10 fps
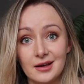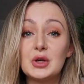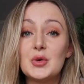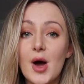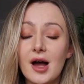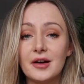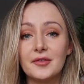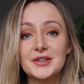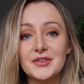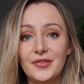but you
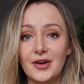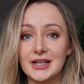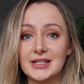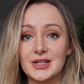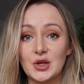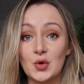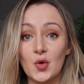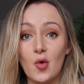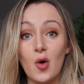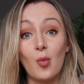have to find
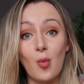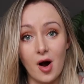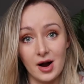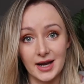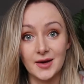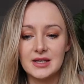your why.